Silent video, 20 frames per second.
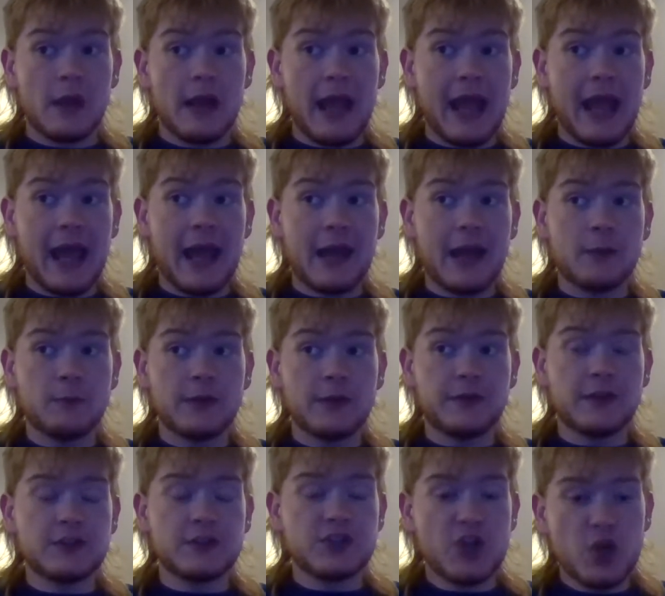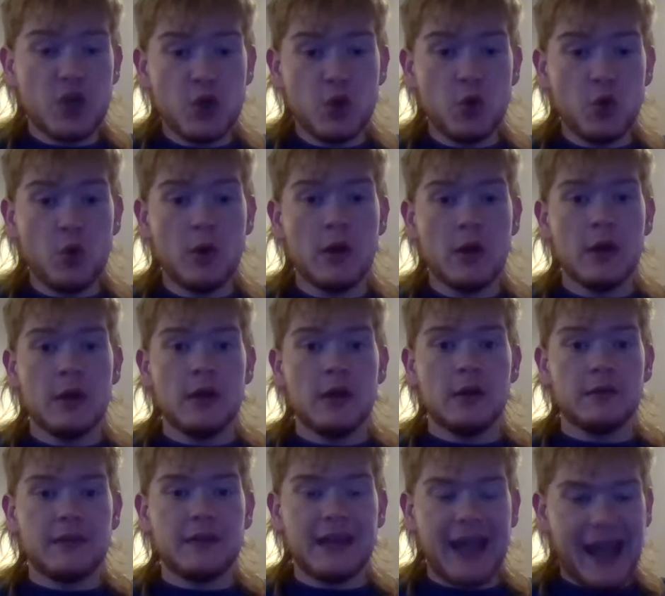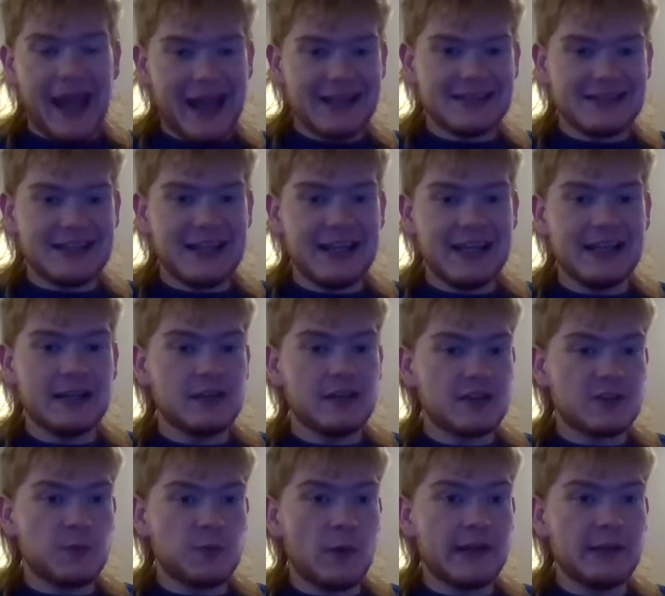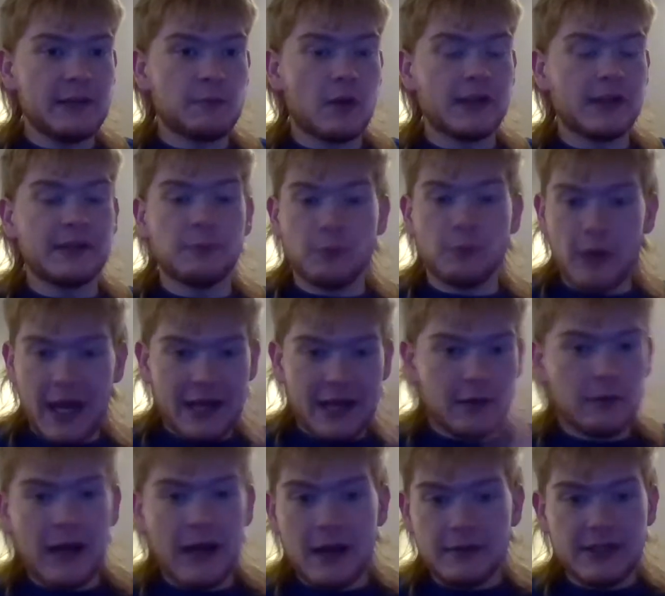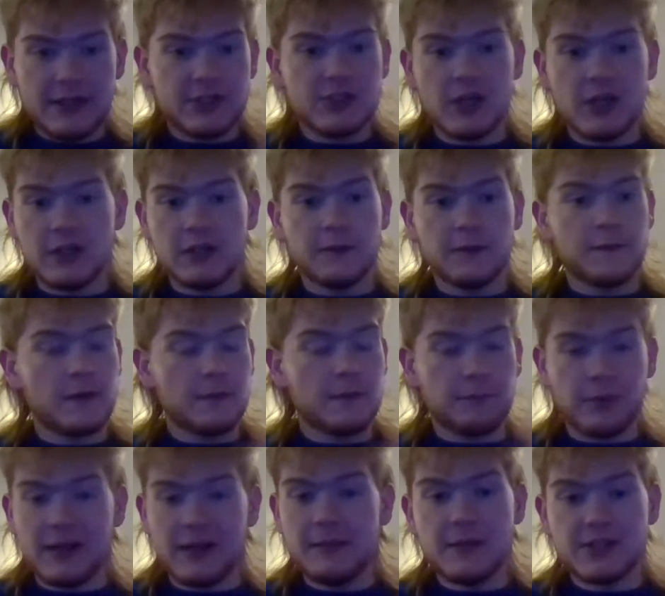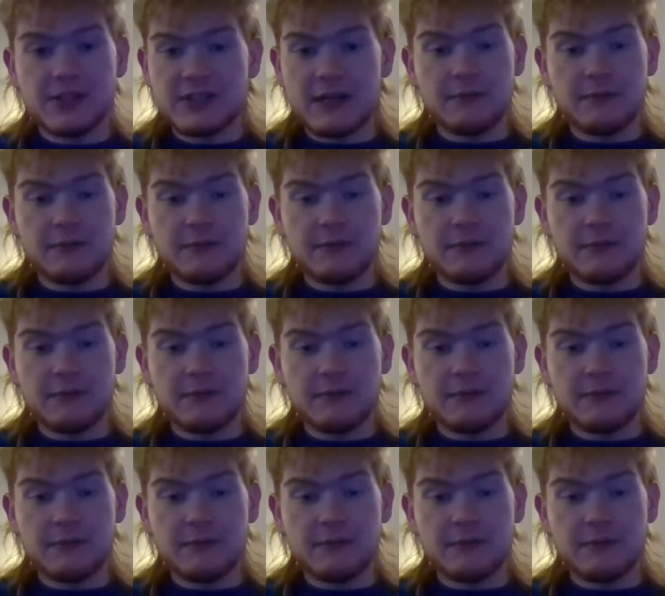And with the 18 and the 20 running right around each other for pretty much,